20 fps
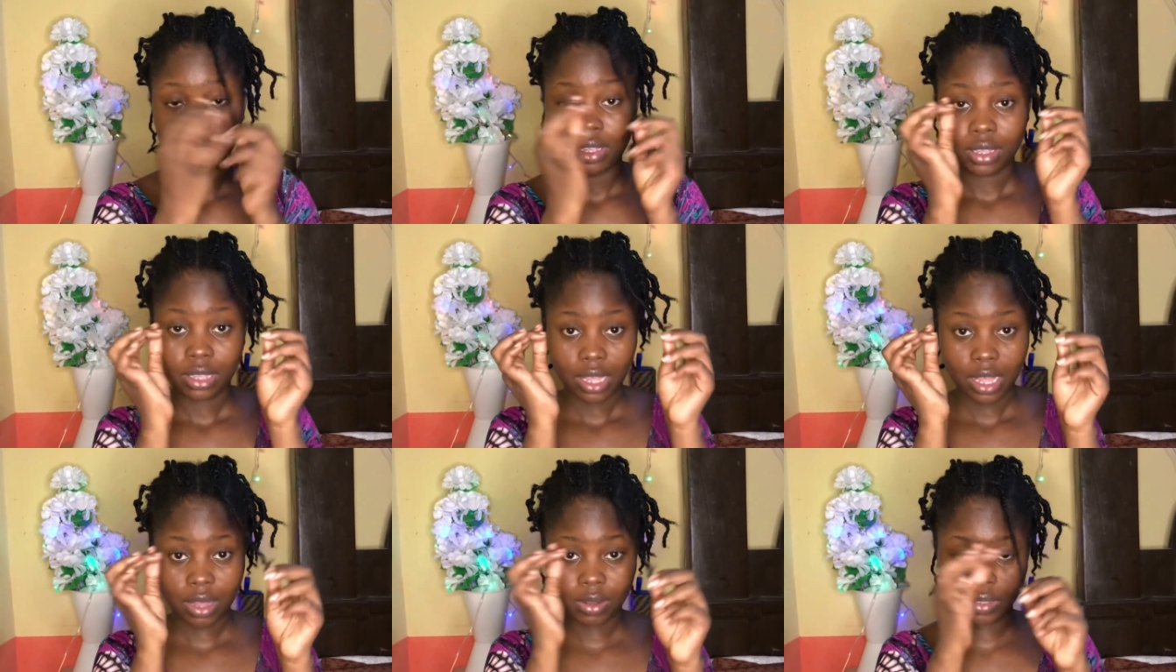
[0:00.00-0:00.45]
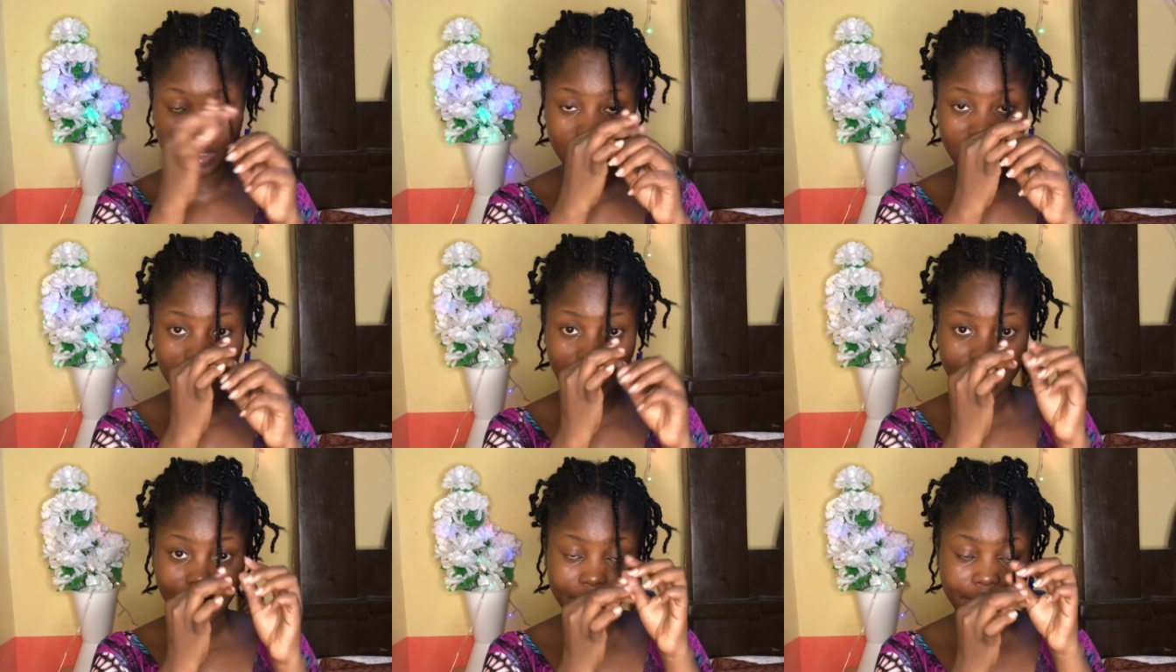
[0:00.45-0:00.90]
I'll
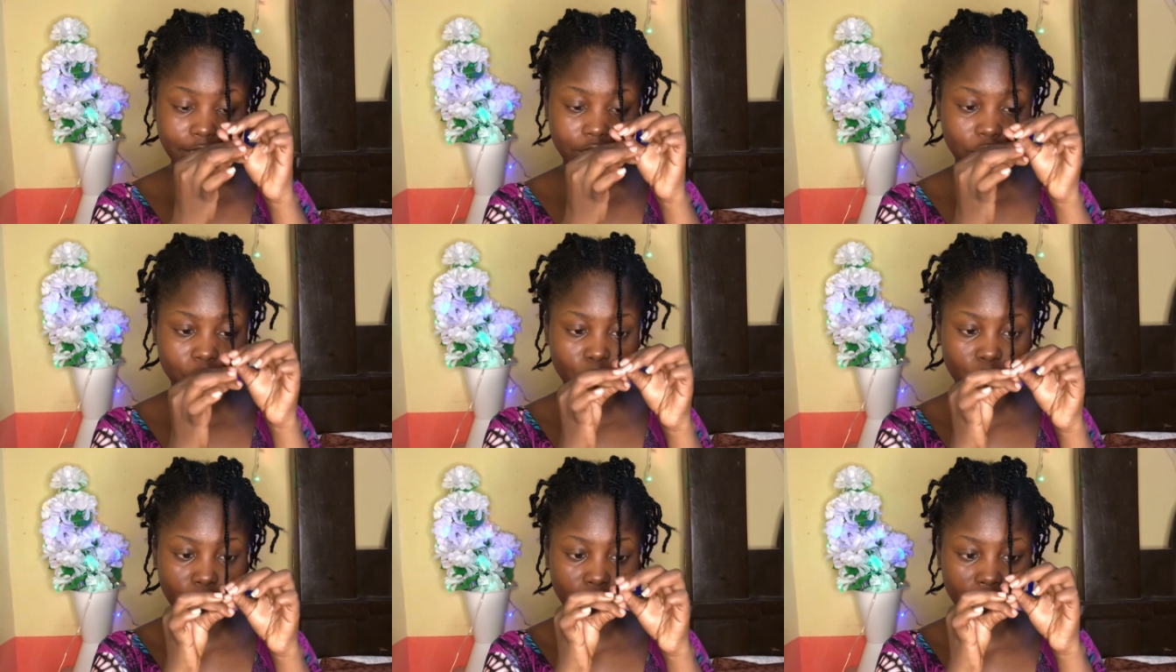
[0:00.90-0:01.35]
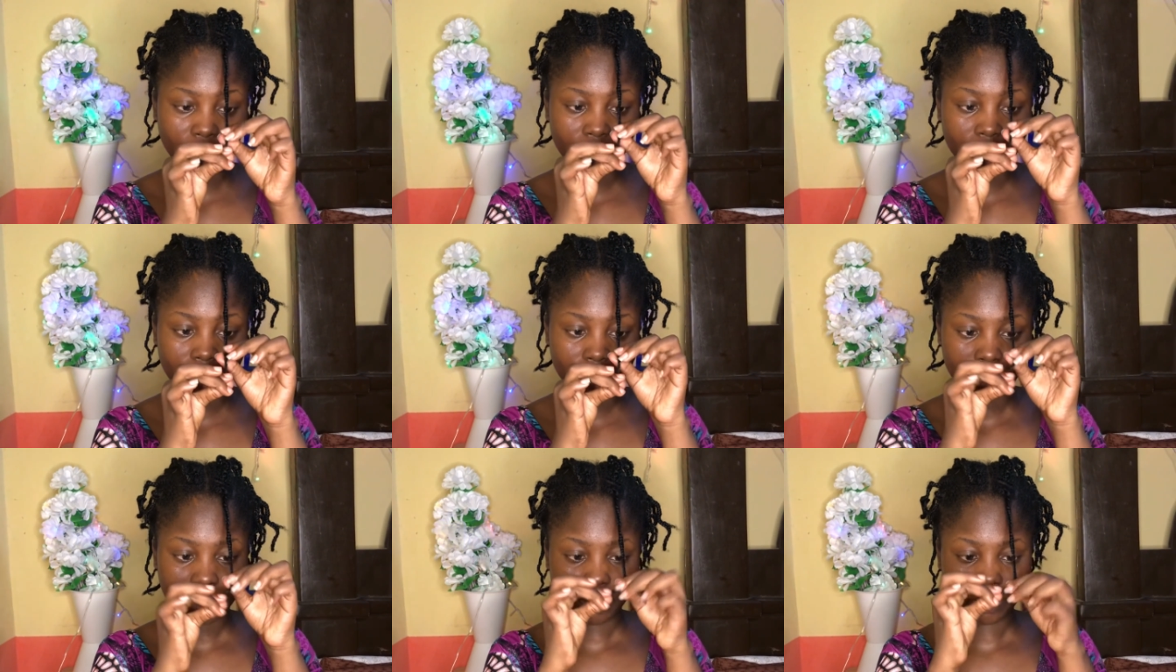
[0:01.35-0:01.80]
take each braid,
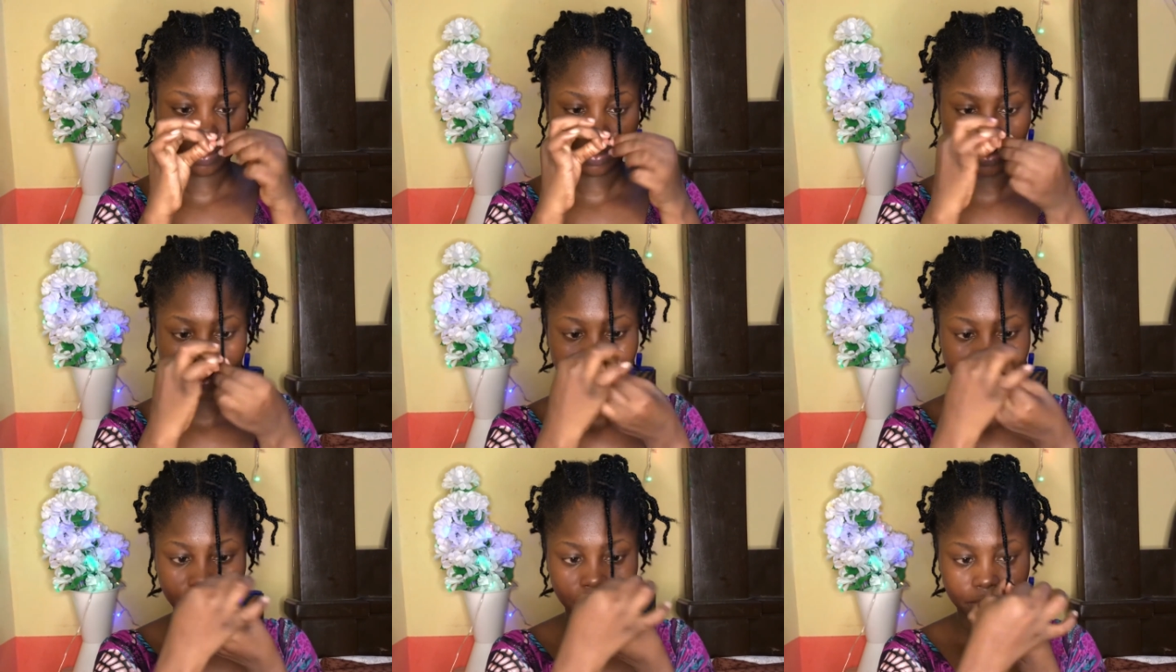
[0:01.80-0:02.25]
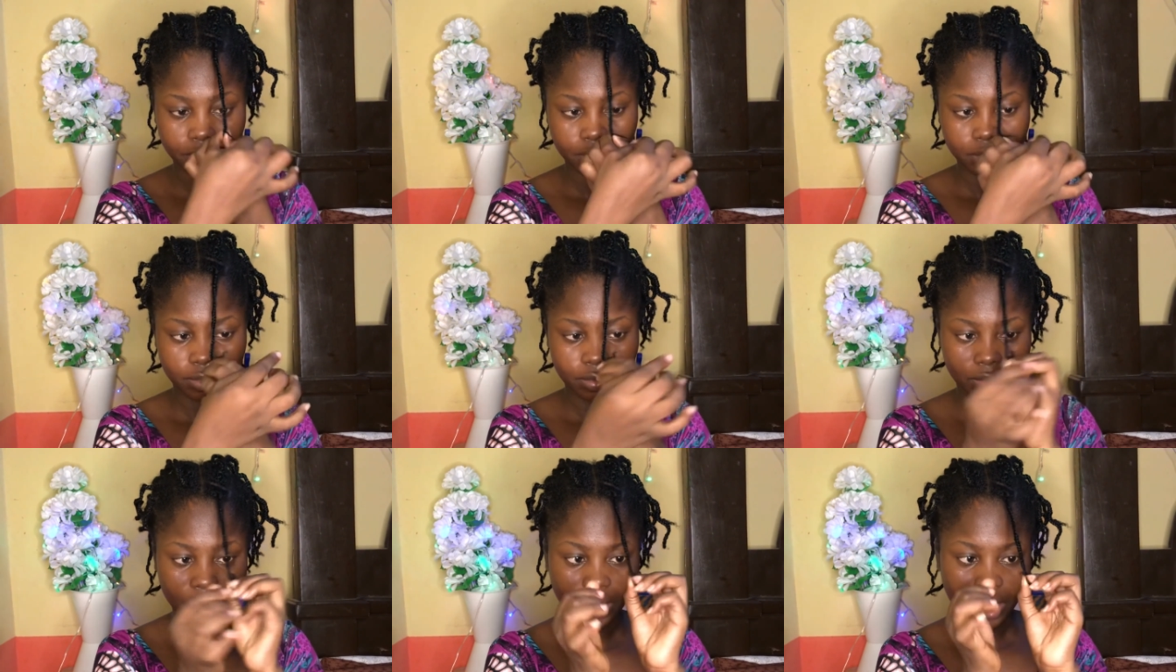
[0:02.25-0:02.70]

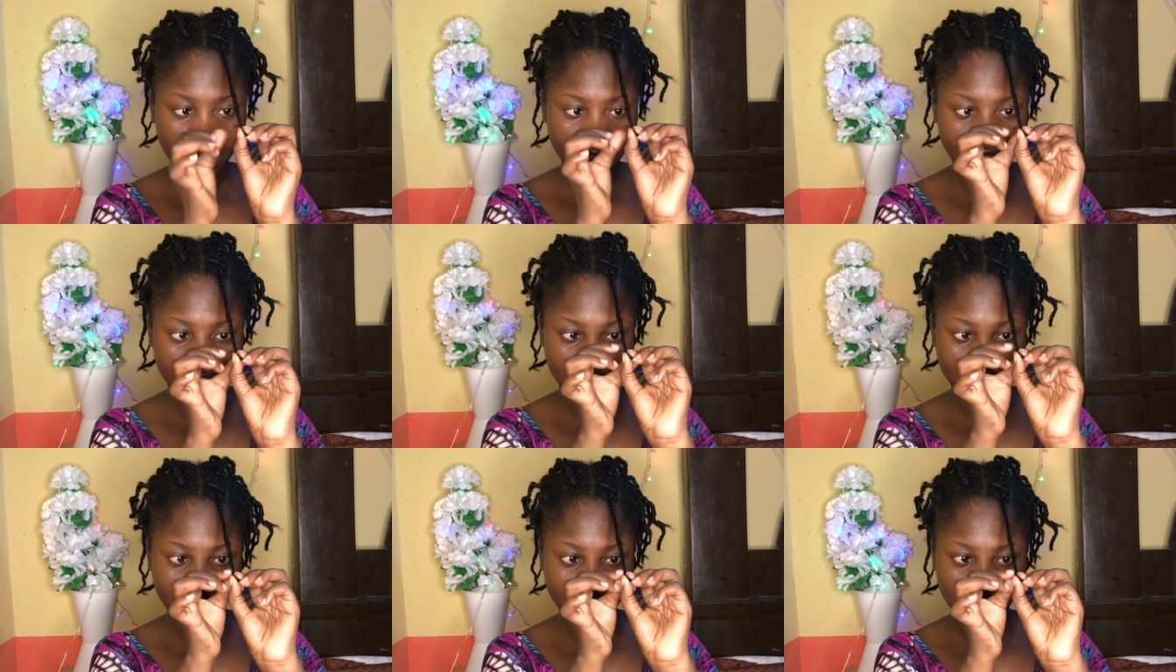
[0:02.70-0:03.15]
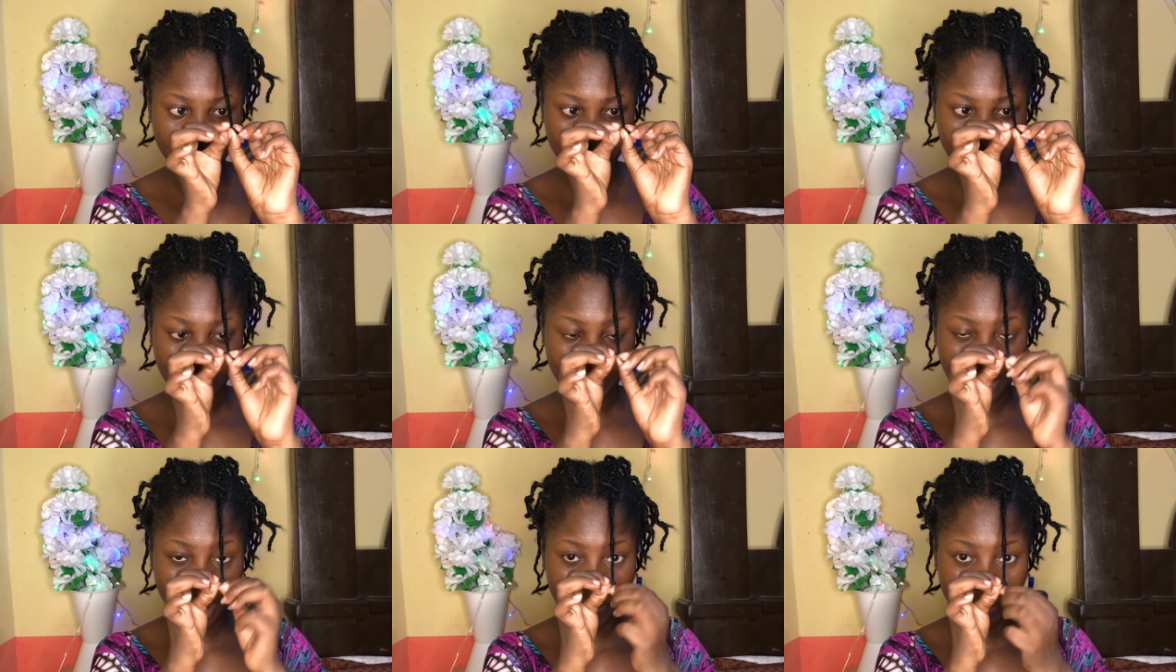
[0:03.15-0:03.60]
then just
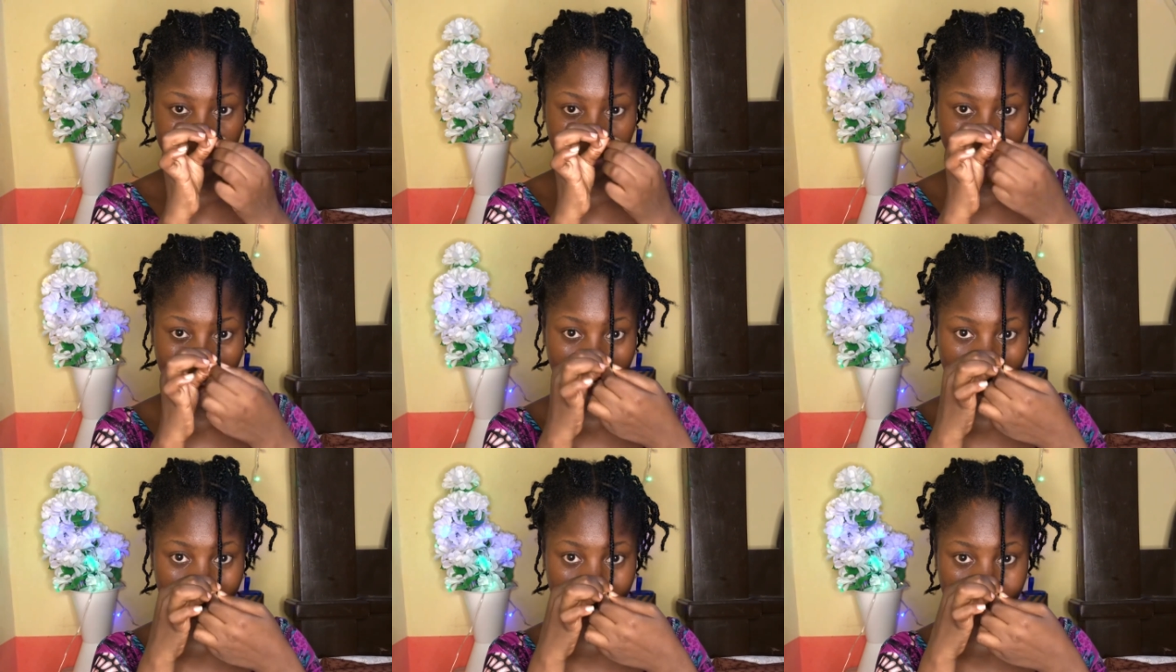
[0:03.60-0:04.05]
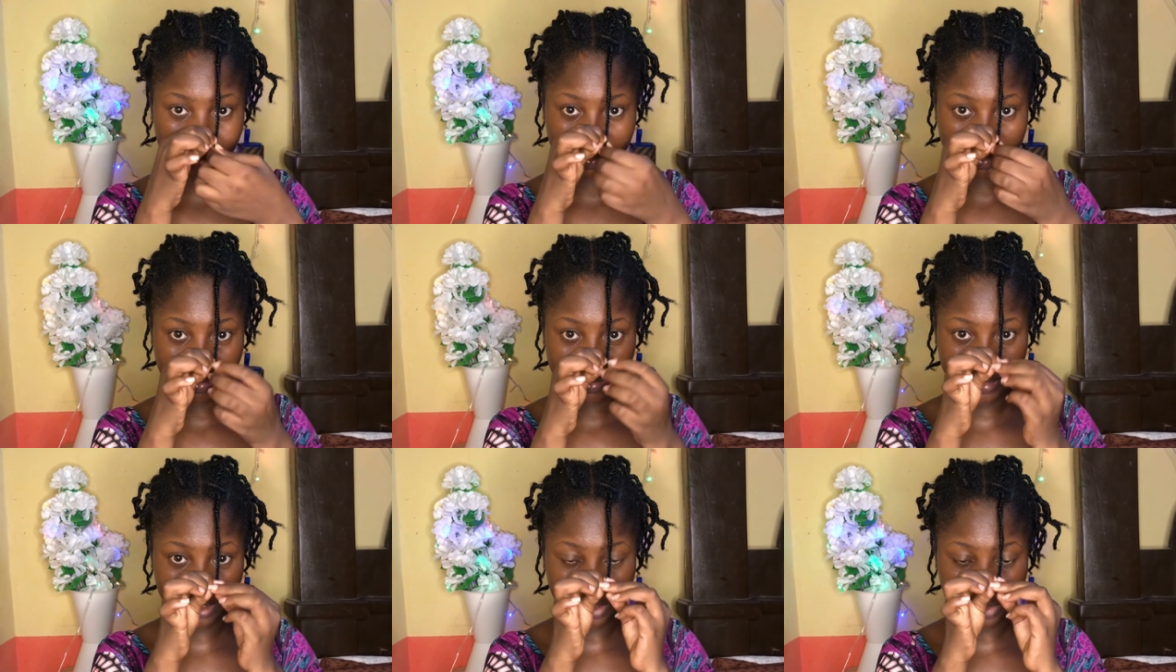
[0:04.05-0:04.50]
wrap them
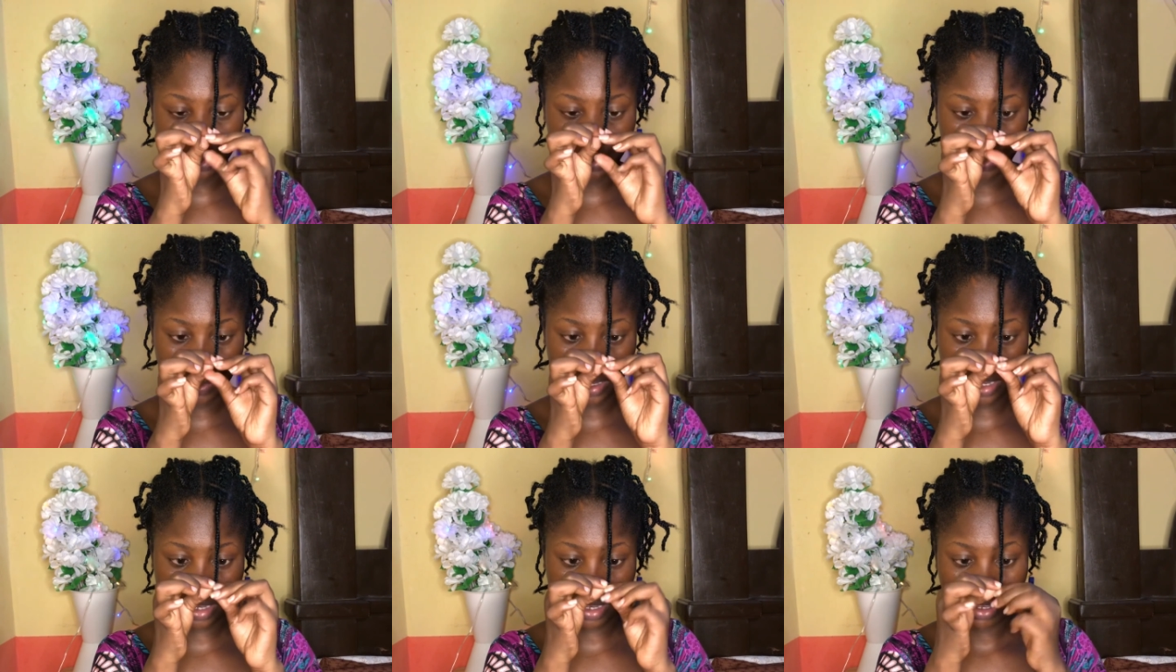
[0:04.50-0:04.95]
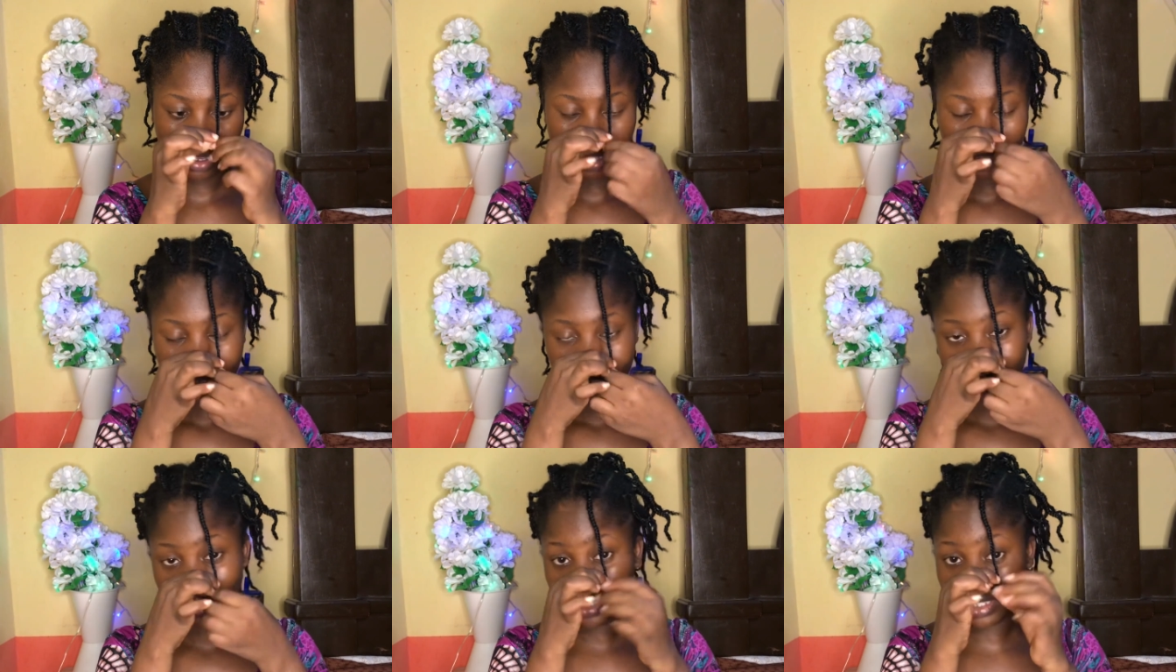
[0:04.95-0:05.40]
this way,
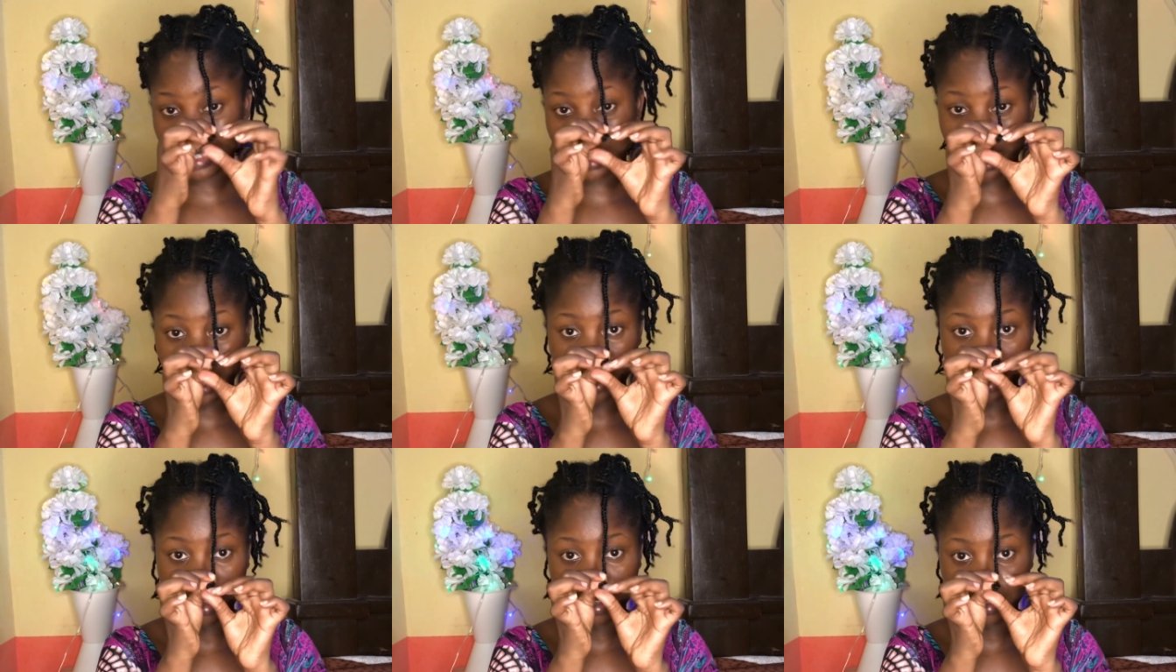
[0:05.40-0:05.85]
just like